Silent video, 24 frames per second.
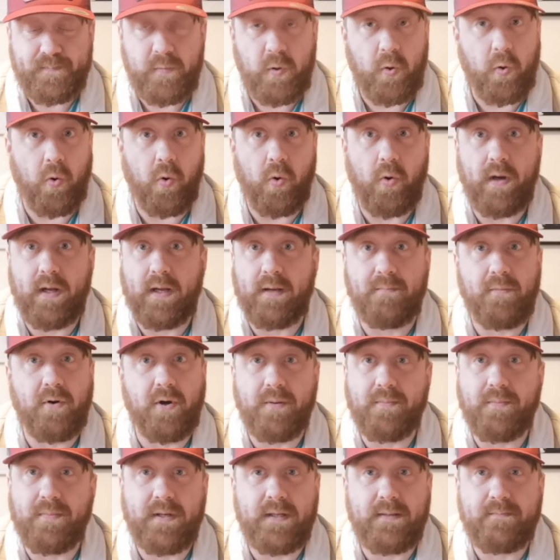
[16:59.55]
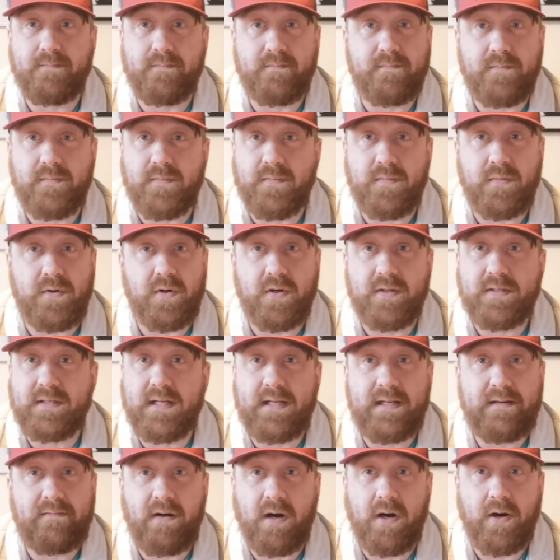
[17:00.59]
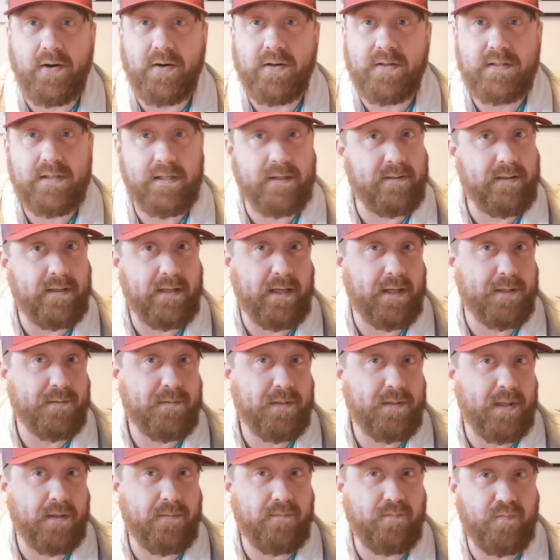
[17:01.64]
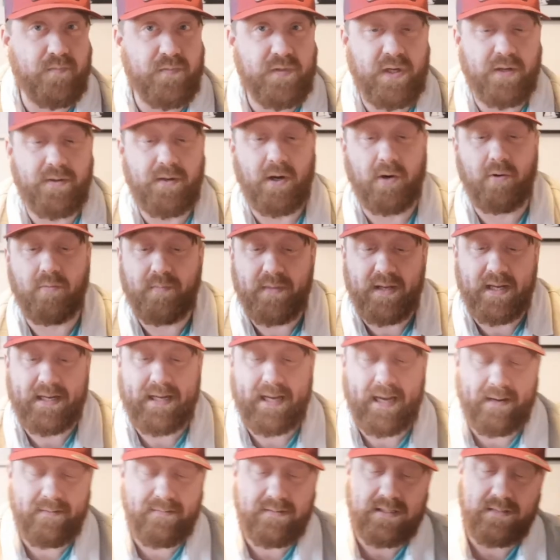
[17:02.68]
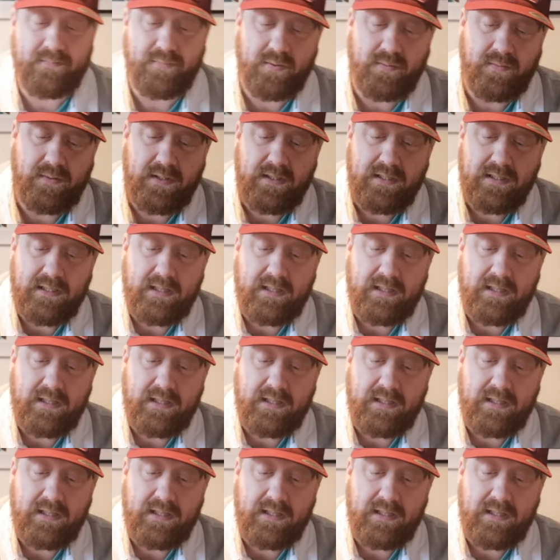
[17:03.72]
or it might be utterly wrong, so you know, don't hold me accountable.